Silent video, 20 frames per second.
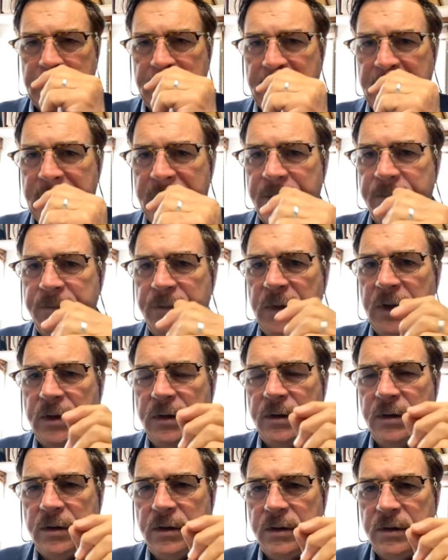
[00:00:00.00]

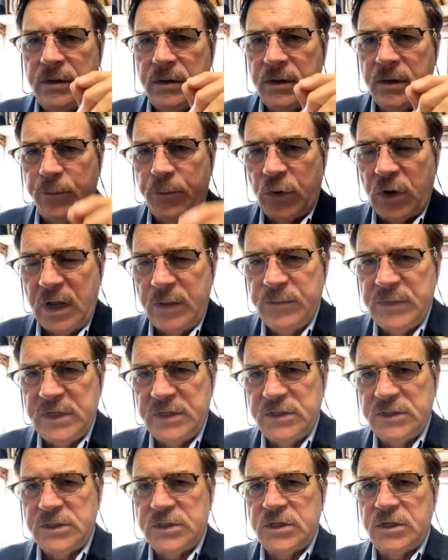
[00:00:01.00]
the prime
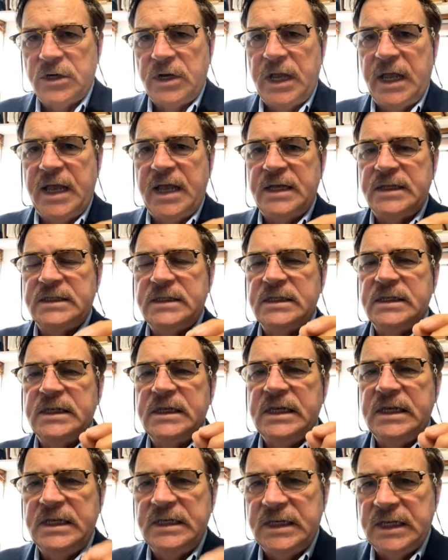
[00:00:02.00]
minister has
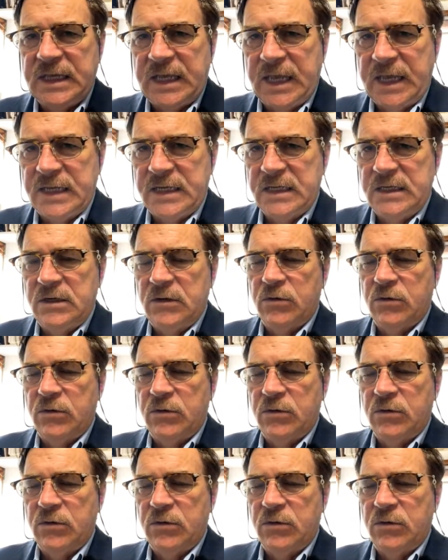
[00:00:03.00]
indicated,